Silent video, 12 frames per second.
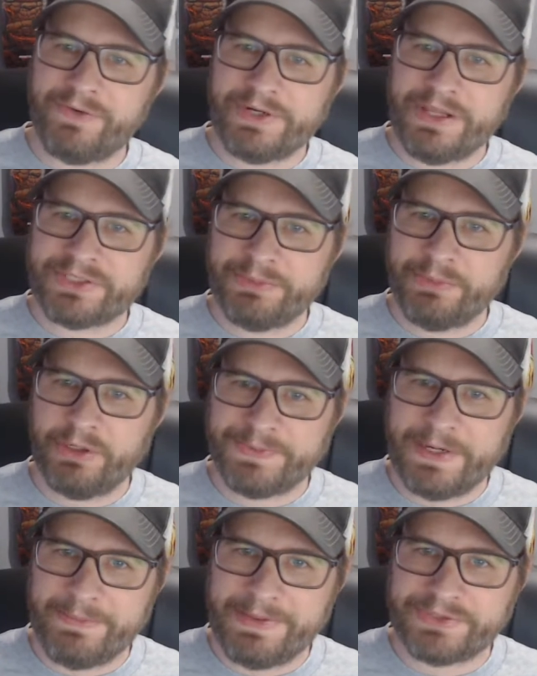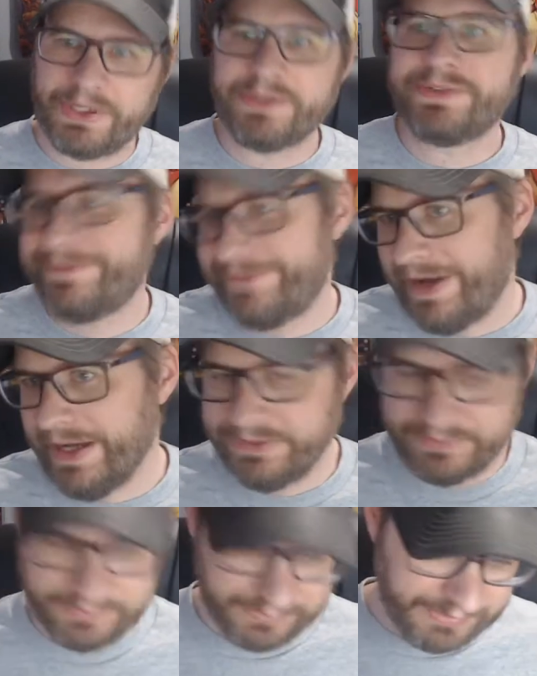another symbiote Spider-Man starts, fine.
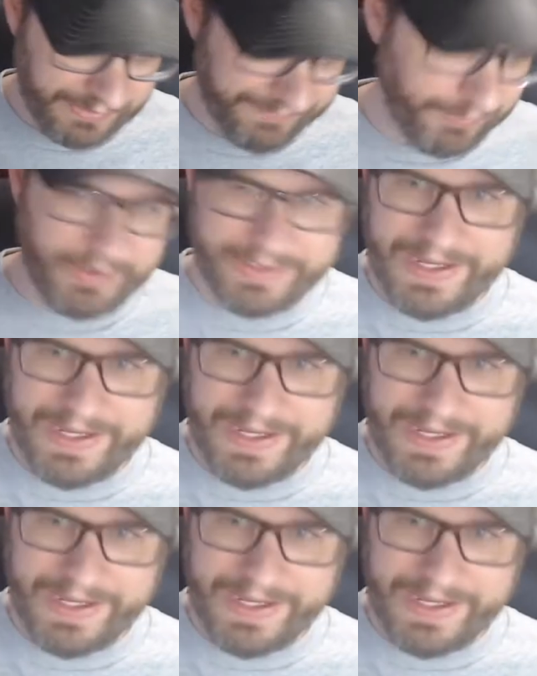If you want to count